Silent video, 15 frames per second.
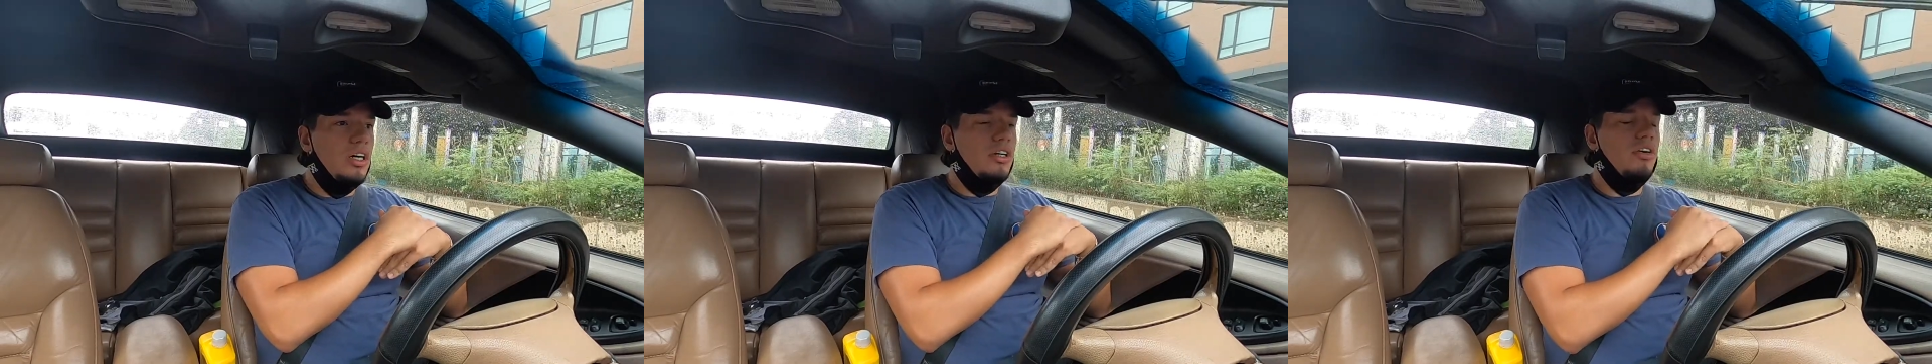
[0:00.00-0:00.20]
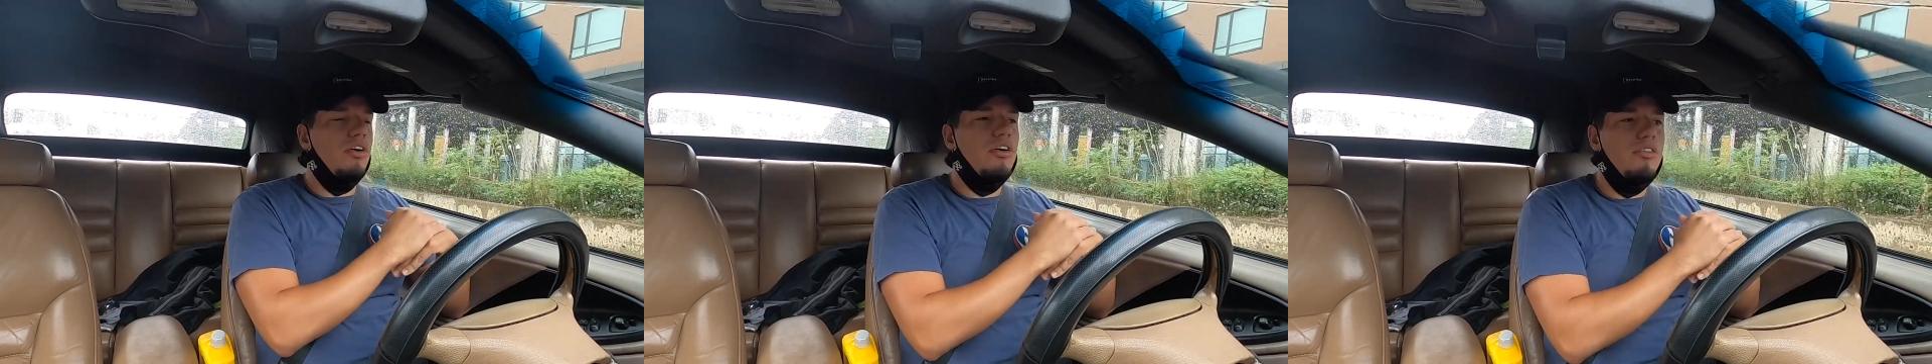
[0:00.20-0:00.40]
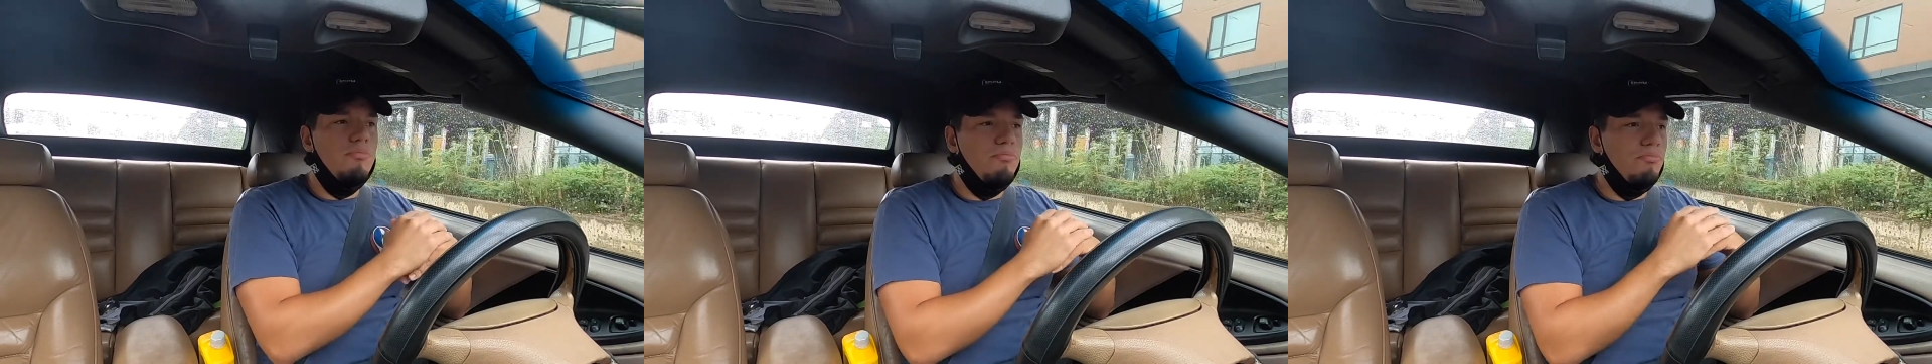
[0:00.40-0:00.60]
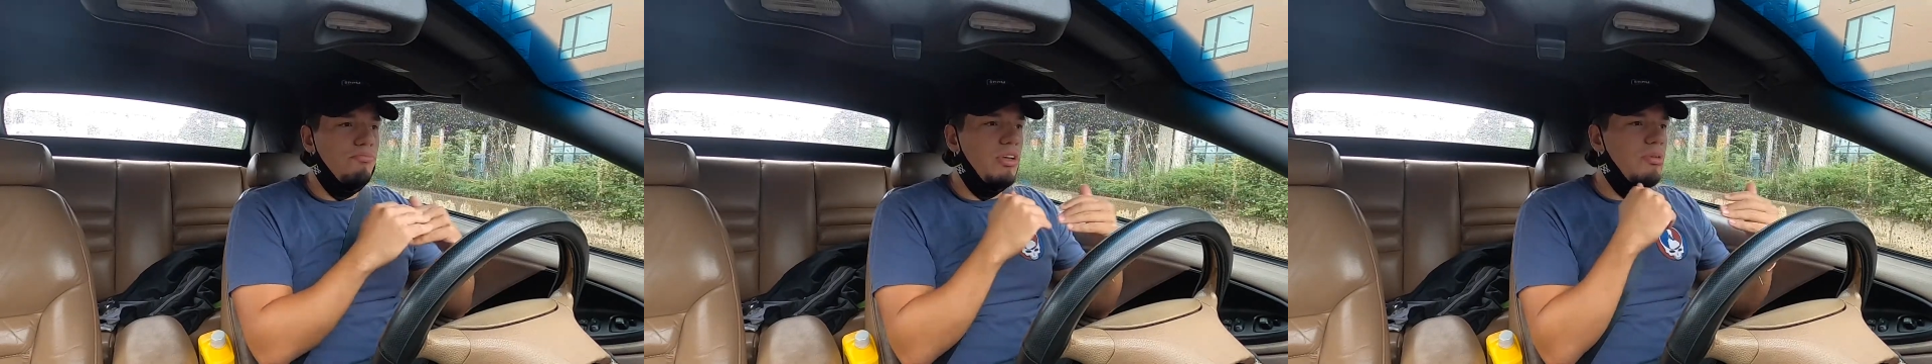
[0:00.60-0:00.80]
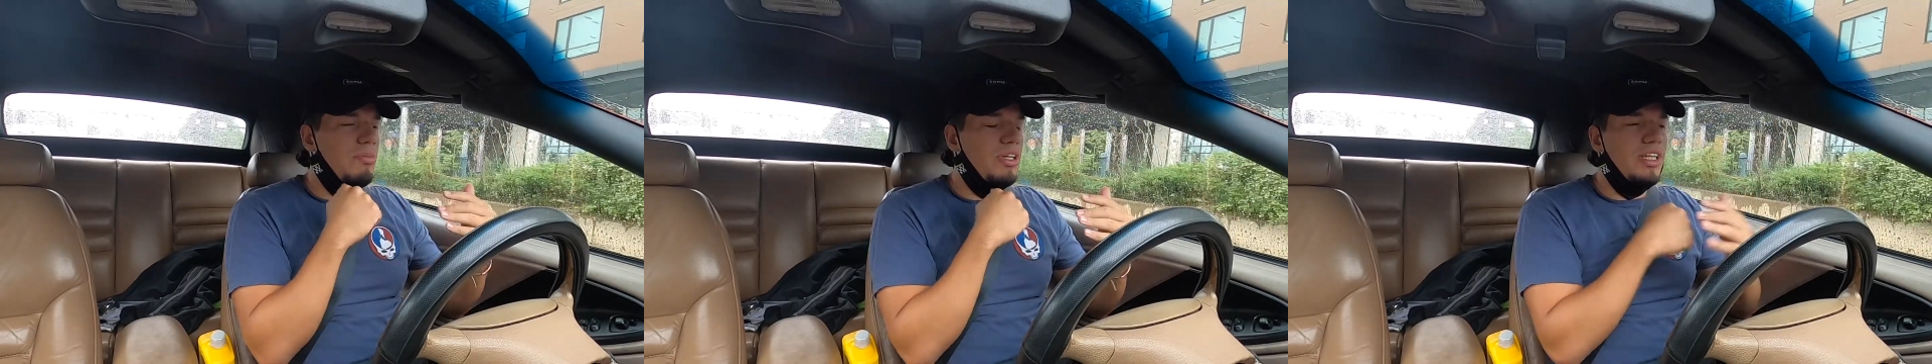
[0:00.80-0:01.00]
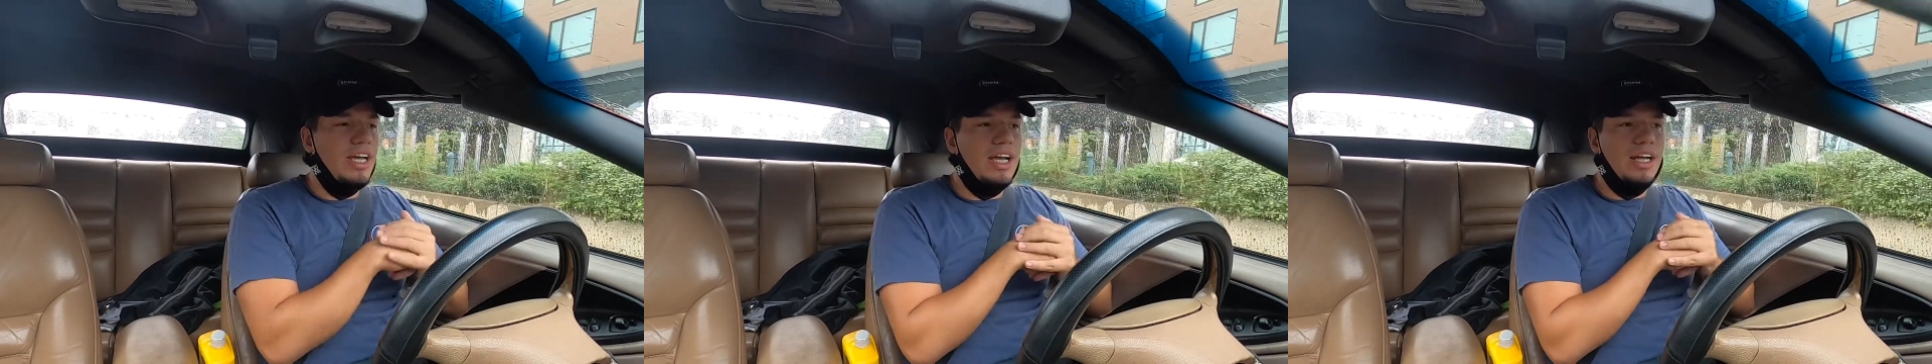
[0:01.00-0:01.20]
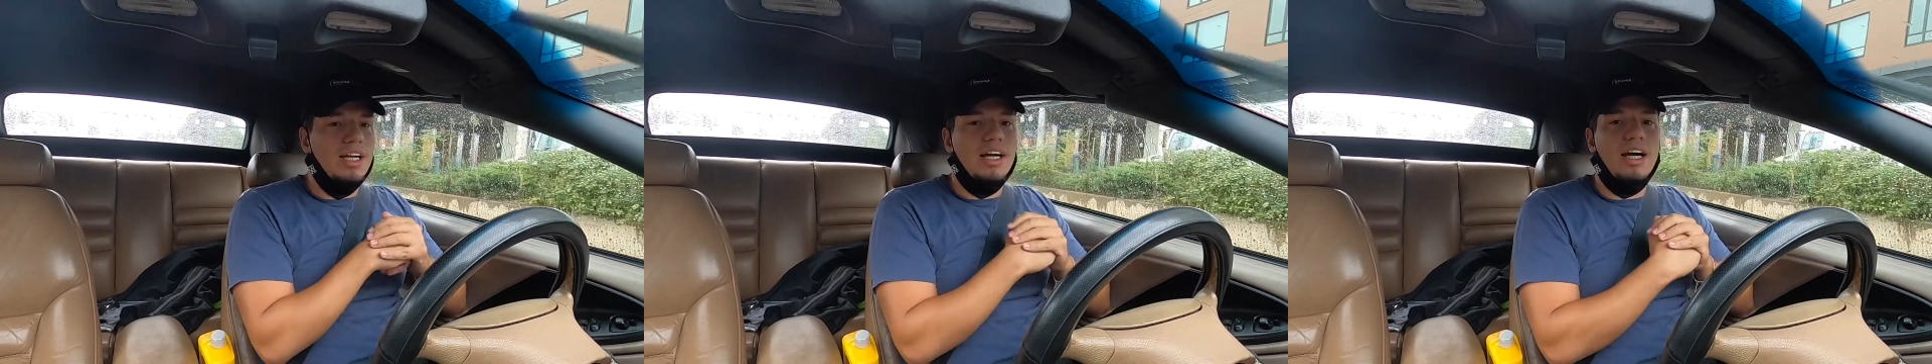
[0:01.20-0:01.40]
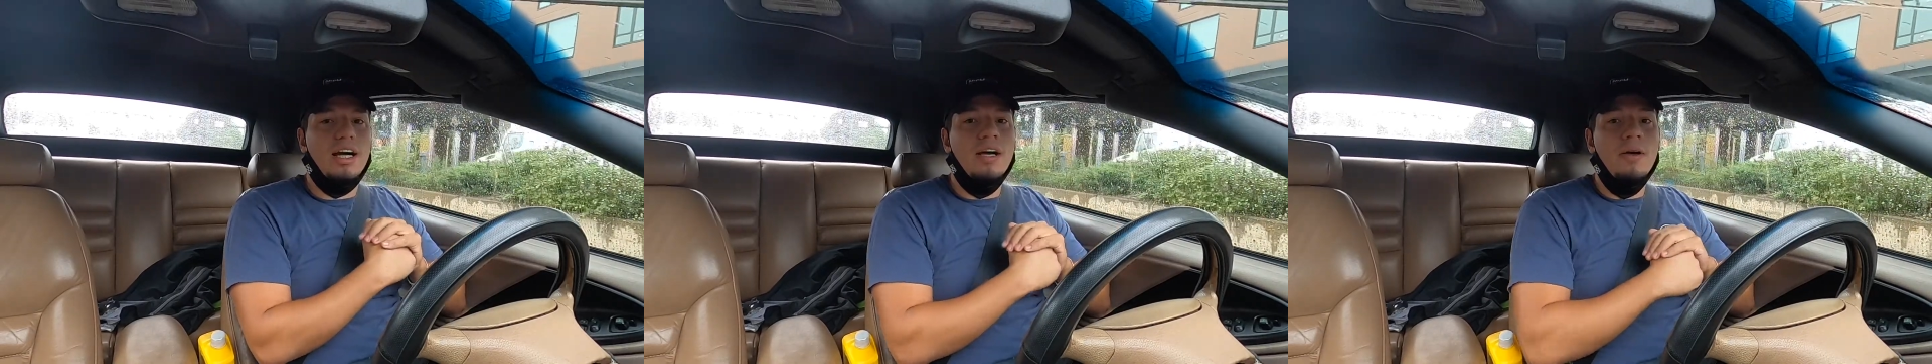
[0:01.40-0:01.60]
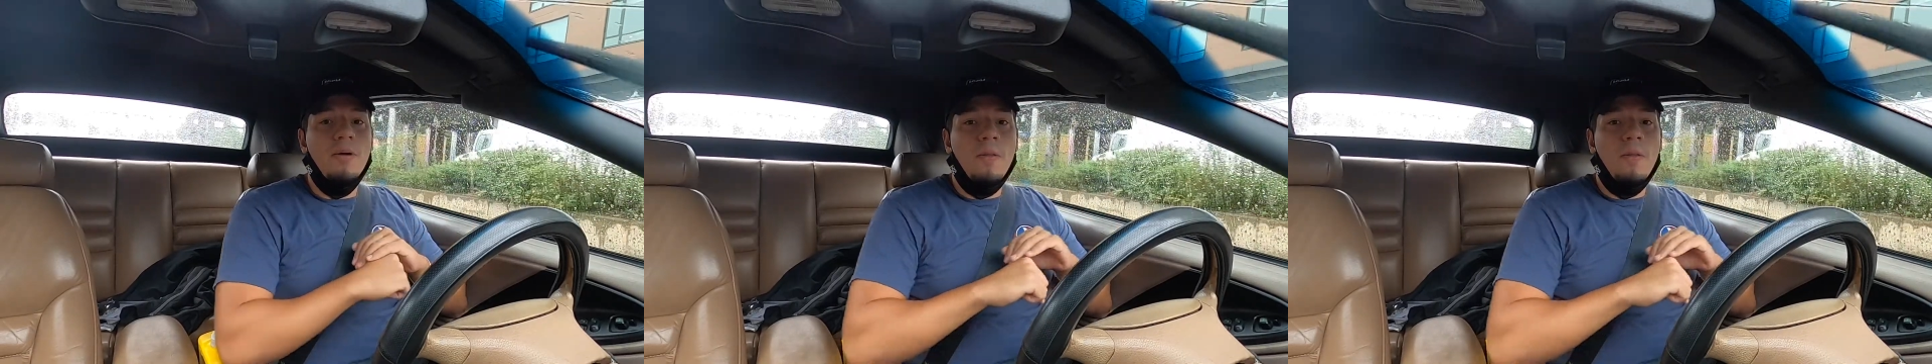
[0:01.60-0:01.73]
Car me and my dad got.